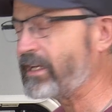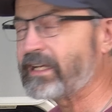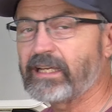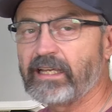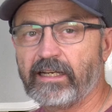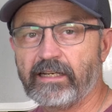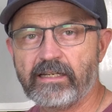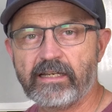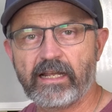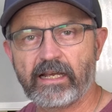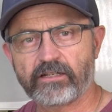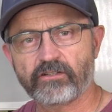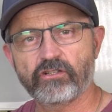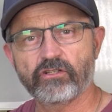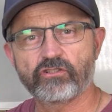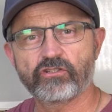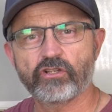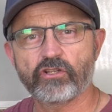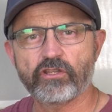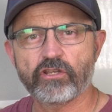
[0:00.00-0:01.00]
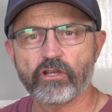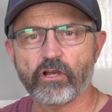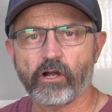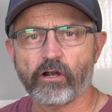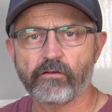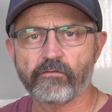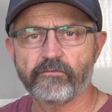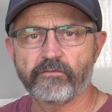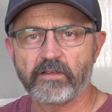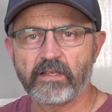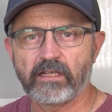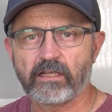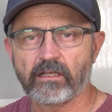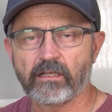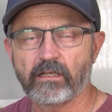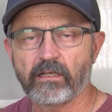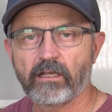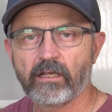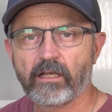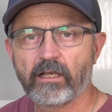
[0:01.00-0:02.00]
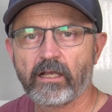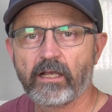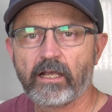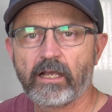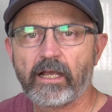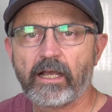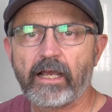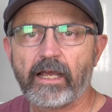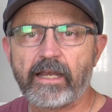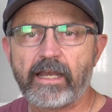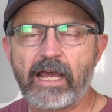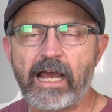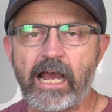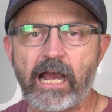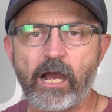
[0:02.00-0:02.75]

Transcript: we connect it to the RV, and